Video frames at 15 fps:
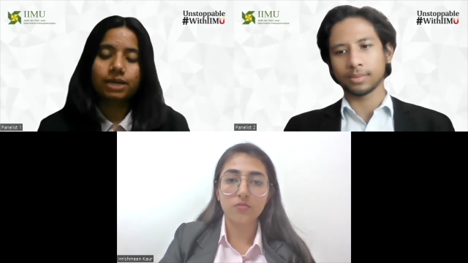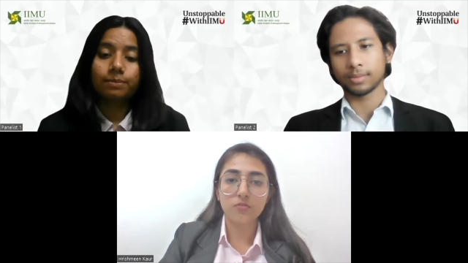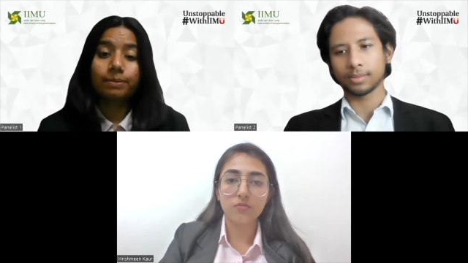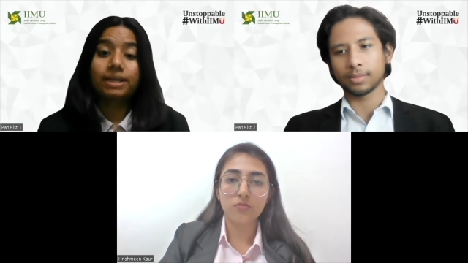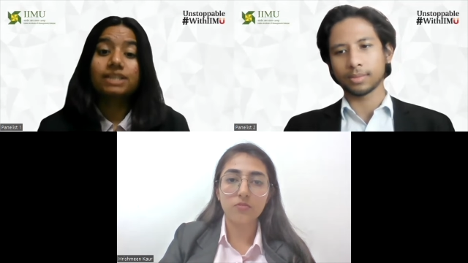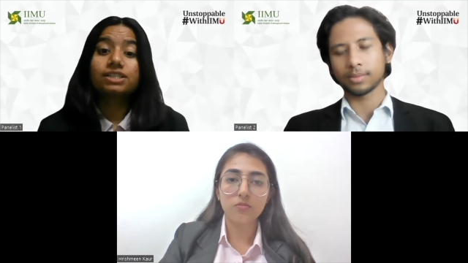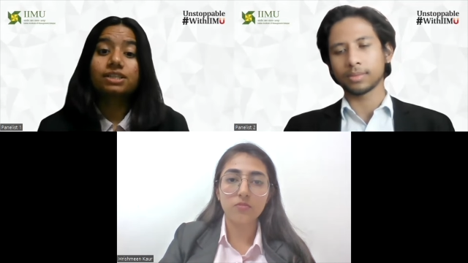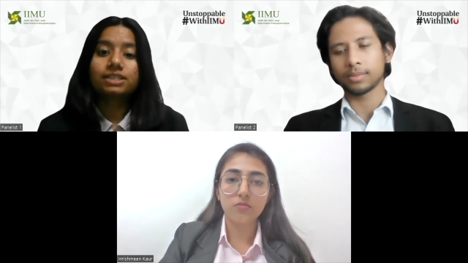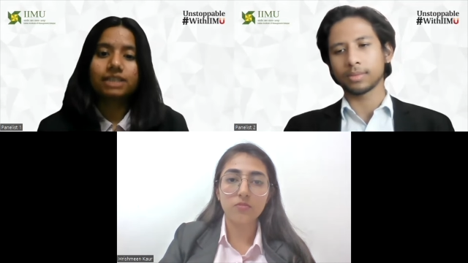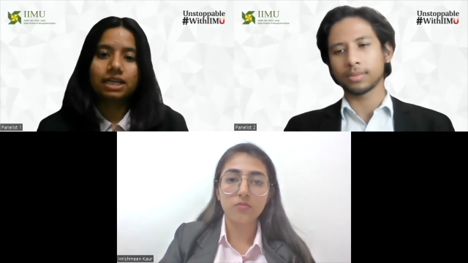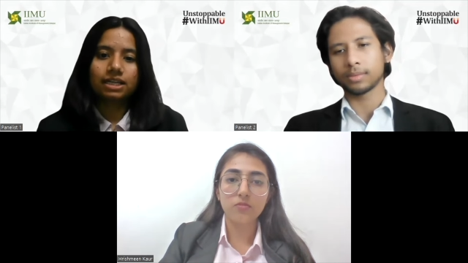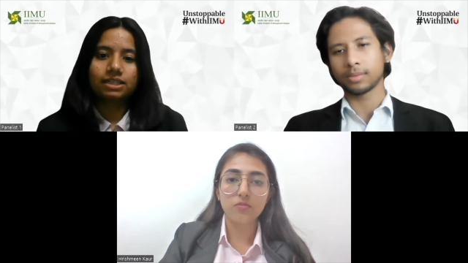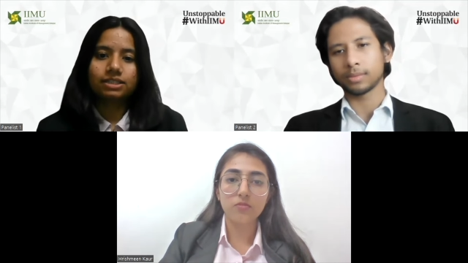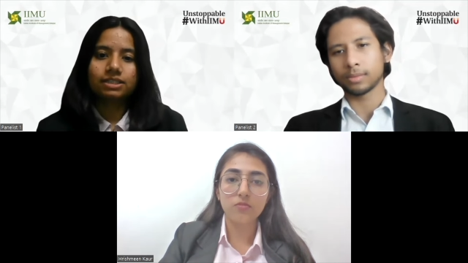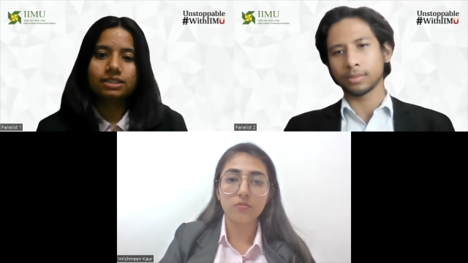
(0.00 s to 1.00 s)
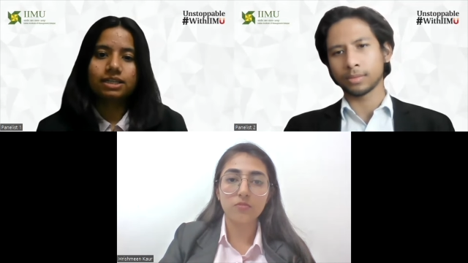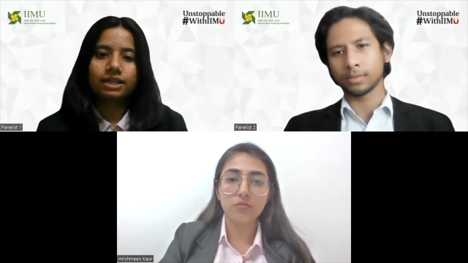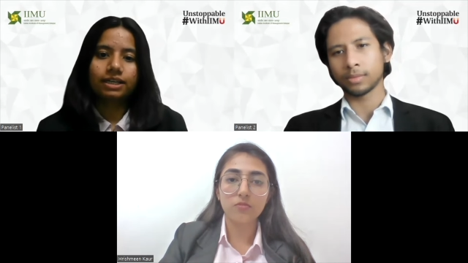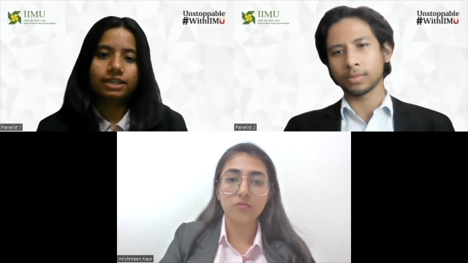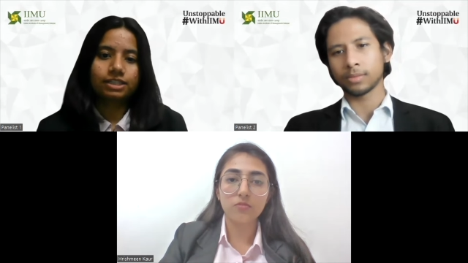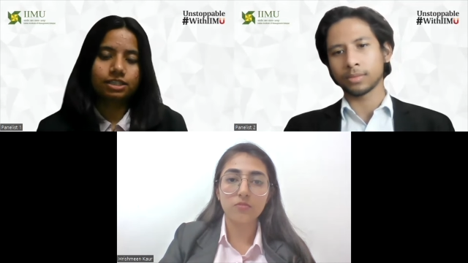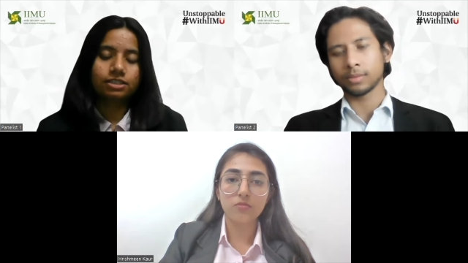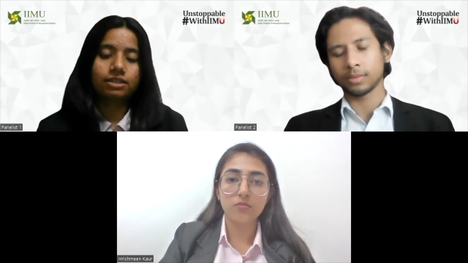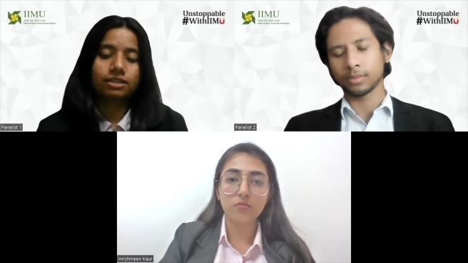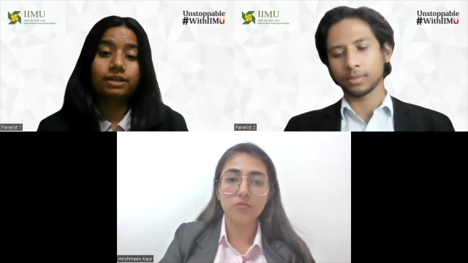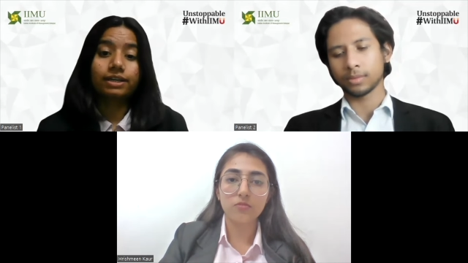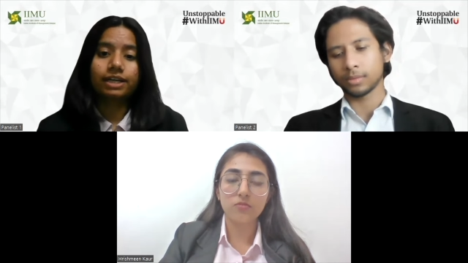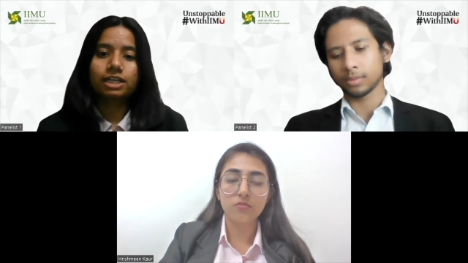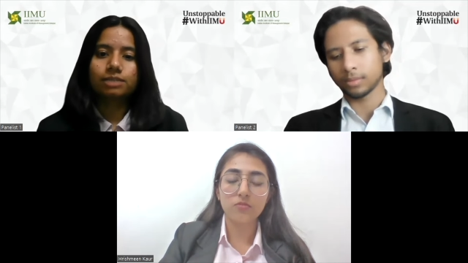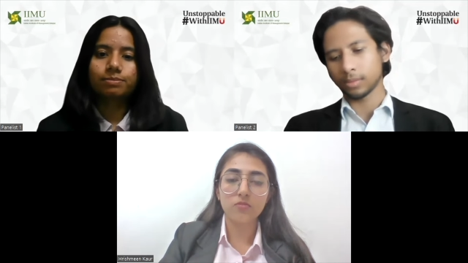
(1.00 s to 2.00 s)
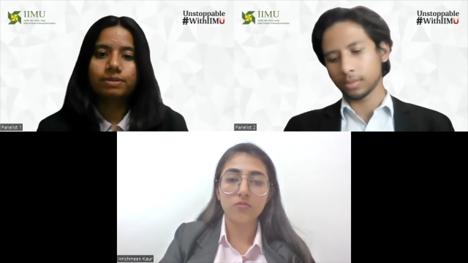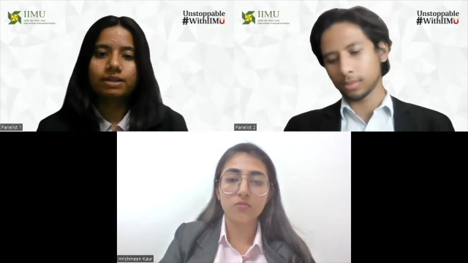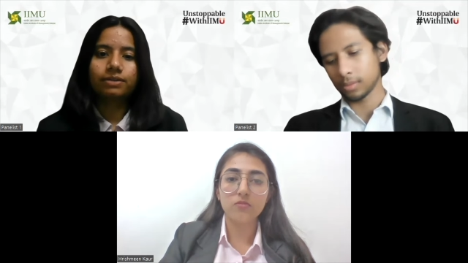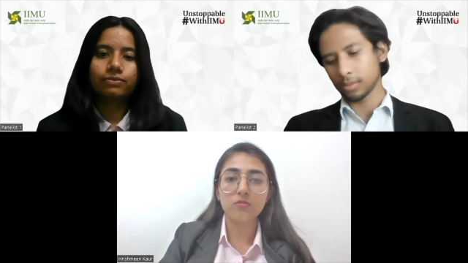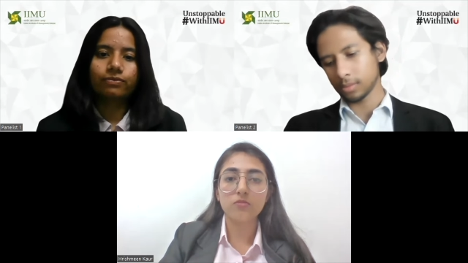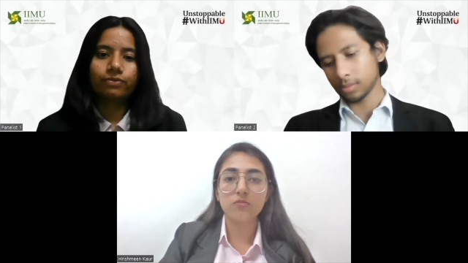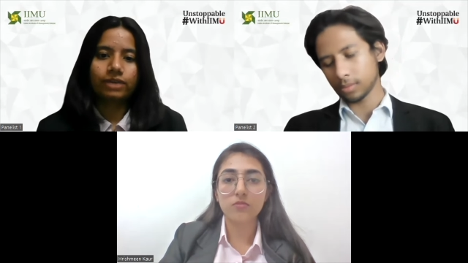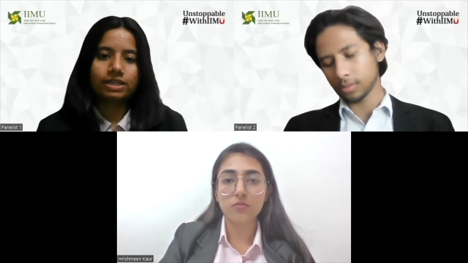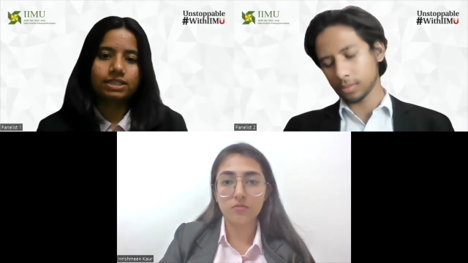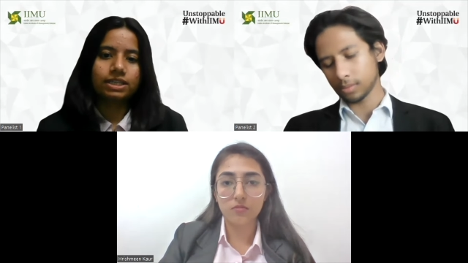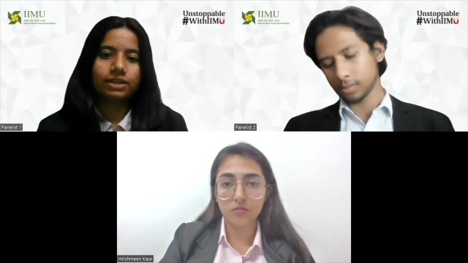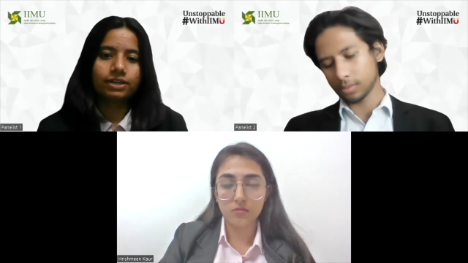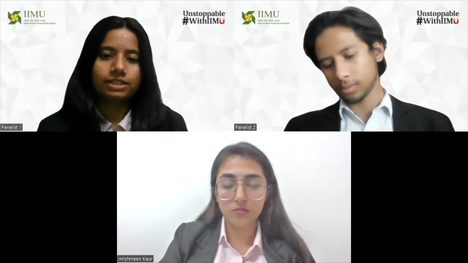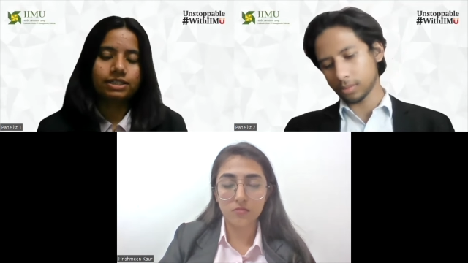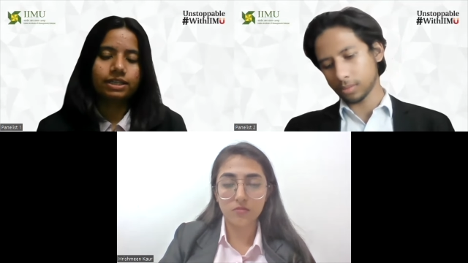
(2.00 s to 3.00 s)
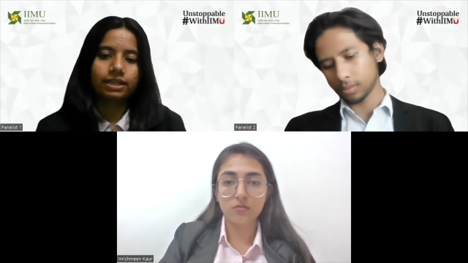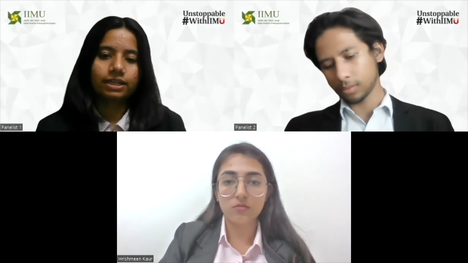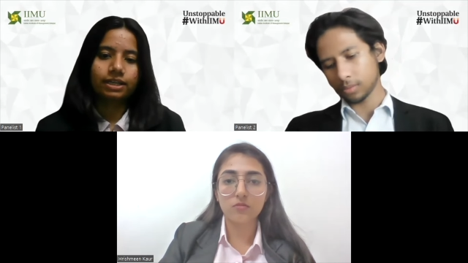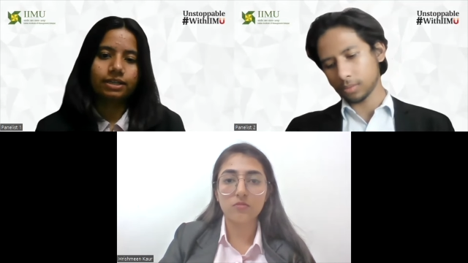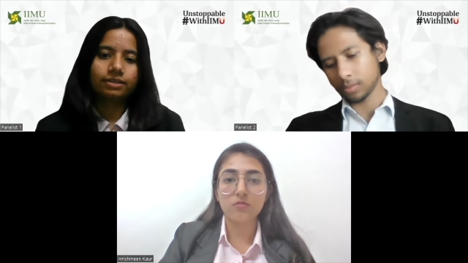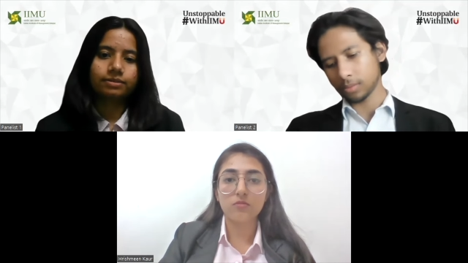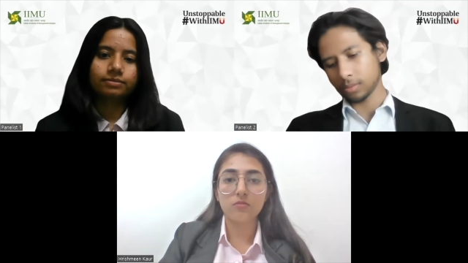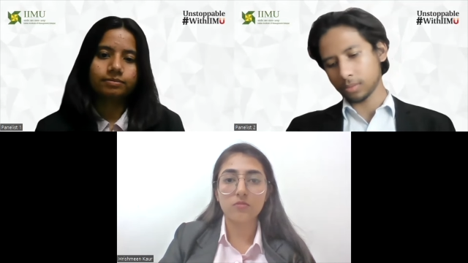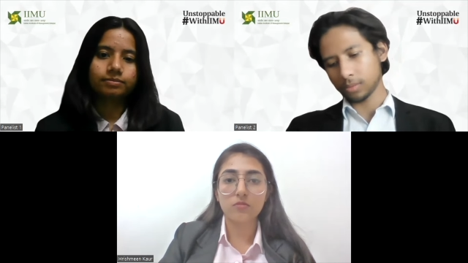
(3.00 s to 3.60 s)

Speaker 1: cha major challenges that in India has been facing recently?